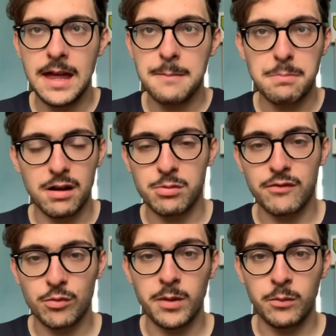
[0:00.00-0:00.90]
But we,
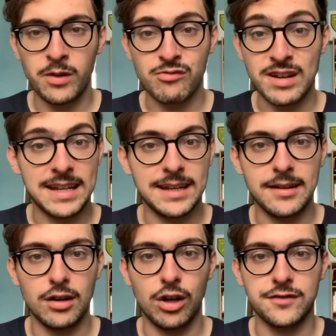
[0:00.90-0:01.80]
we, we really need
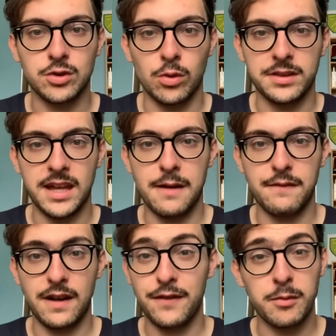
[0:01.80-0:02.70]
a lot of squad depth.
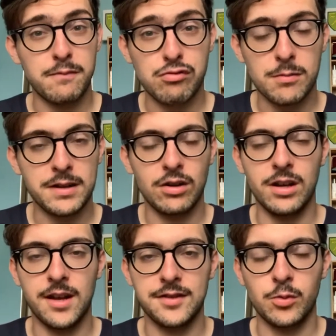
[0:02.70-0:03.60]
And I think we've probably got
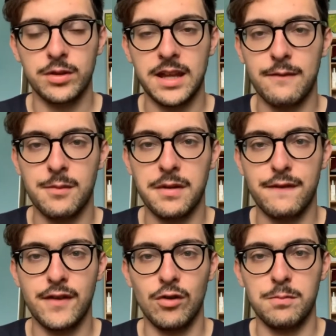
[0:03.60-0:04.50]
enough squad depth in
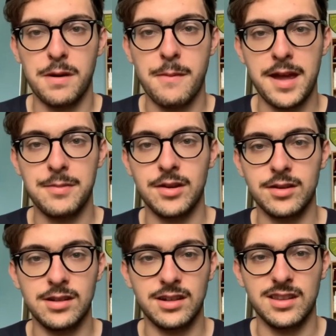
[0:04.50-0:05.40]
midfield, but maybe you
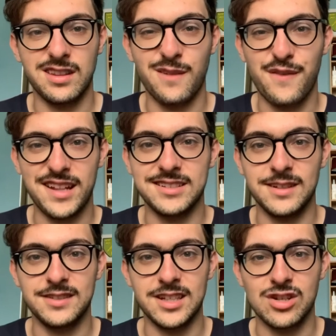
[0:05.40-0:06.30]
could look at the
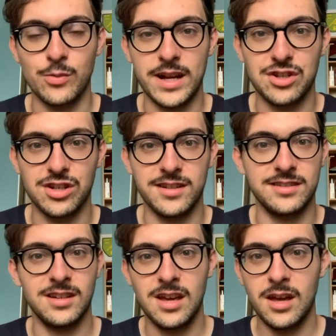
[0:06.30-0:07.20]
defensive situation,
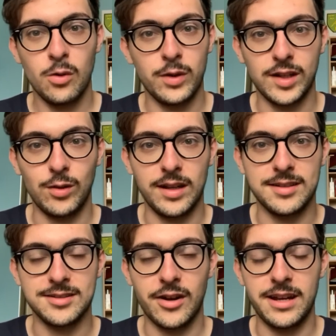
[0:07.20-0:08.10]
as we do need to
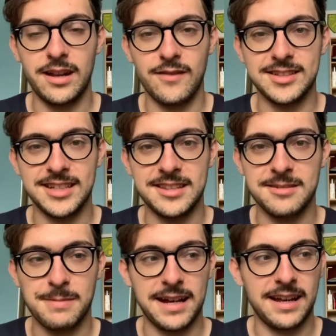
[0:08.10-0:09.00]
sign another
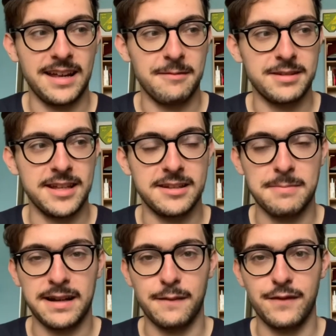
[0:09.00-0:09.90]
centre-back
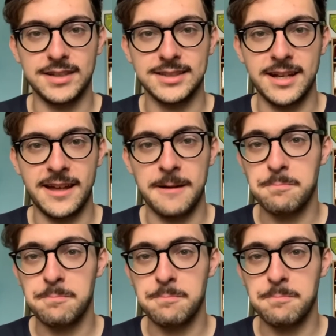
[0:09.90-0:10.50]
centre-back, and things like that.